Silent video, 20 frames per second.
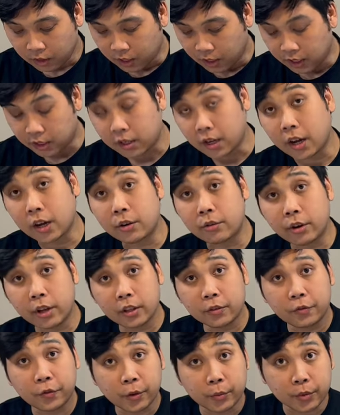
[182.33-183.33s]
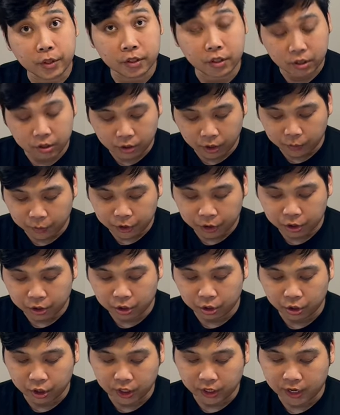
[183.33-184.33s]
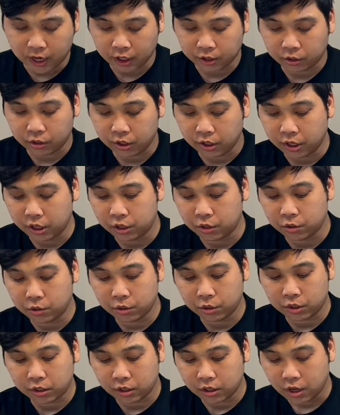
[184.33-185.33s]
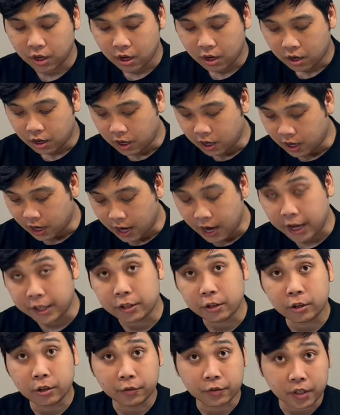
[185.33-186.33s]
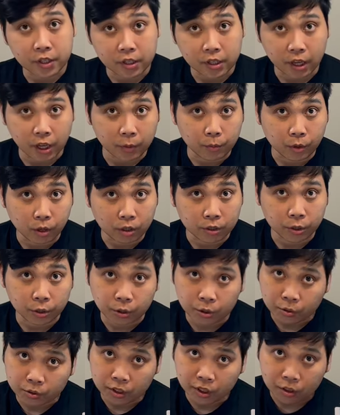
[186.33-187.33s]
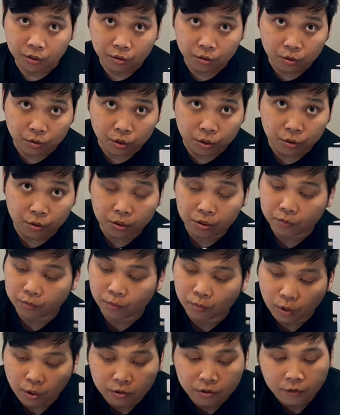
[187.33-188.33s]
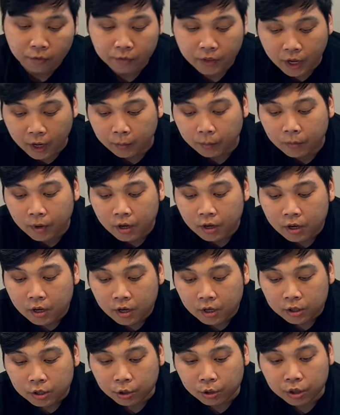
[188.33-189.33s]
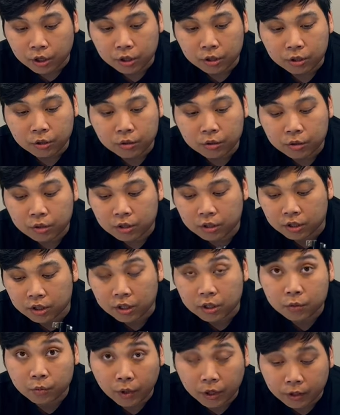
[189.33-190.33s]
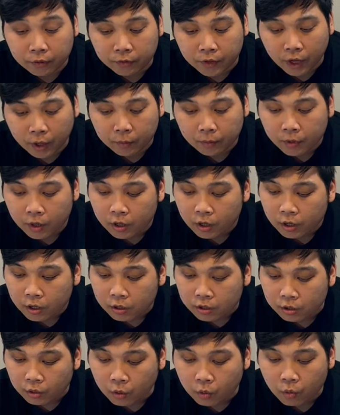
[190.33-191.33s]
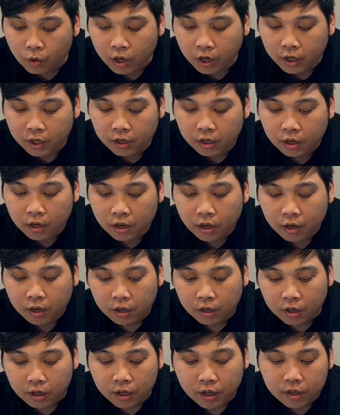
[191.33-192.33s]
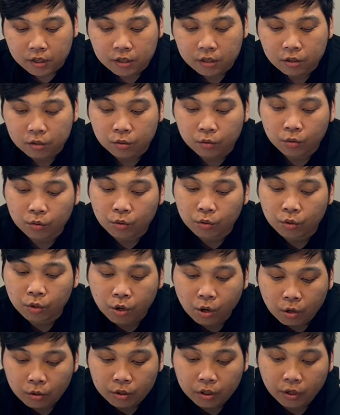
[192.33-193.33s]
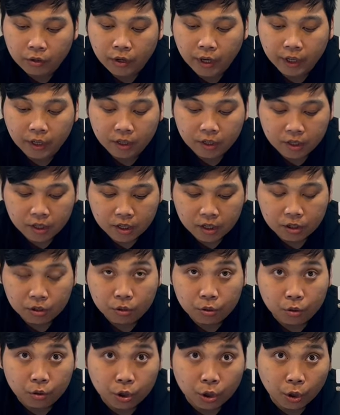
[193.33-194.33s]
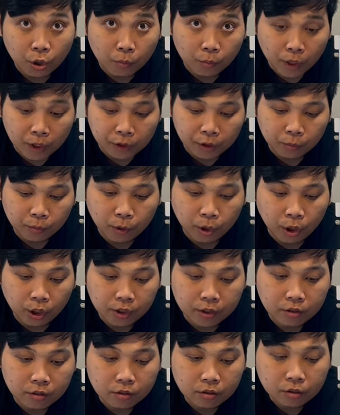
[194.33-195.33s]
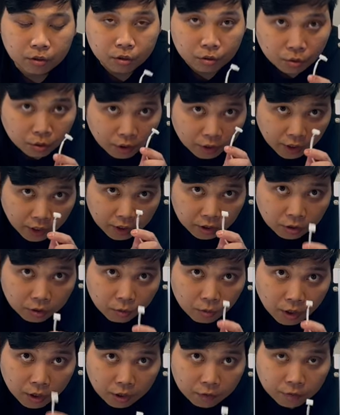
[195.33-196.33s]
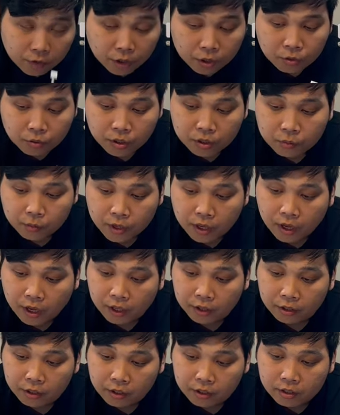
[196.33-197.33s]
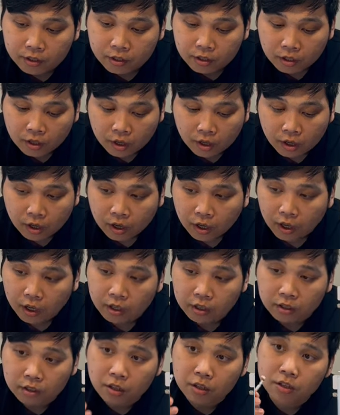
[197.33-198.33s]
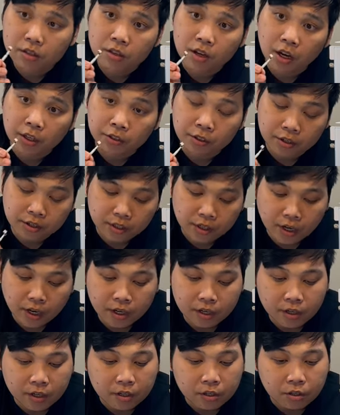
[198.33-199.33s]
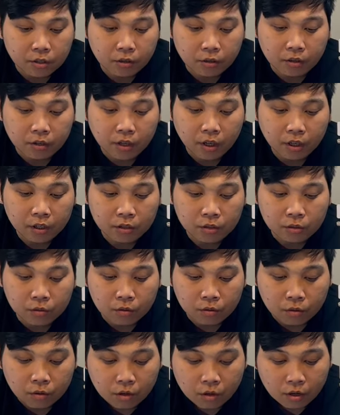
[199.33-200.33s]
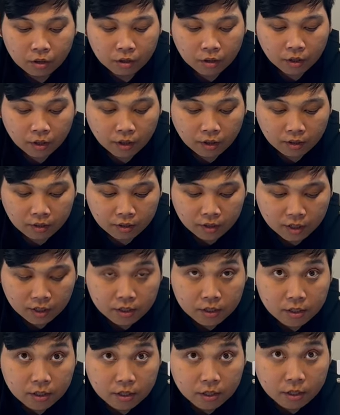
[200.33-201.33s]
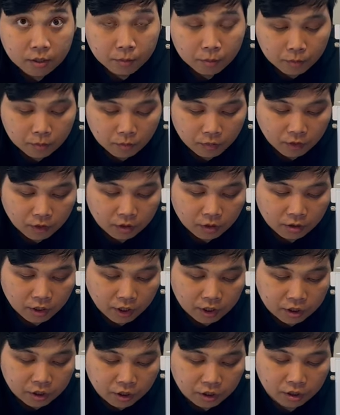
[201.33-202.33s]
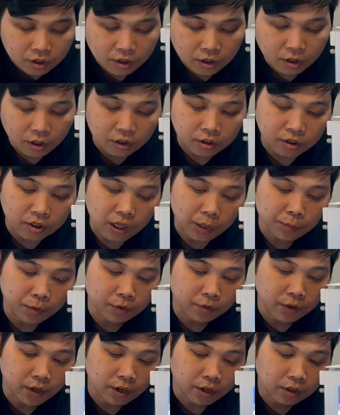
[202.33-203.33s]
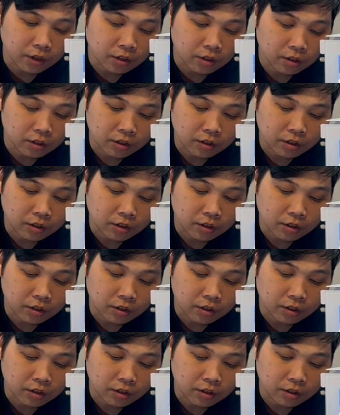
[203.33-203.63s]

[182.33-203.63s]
as I read from the description you can actually use uh, either of these cables you don't need to use both of them so you can use just one of them so one is to go directly to your motherboard to connect to one of the USB headers and this other side is to connect to this connection on top of here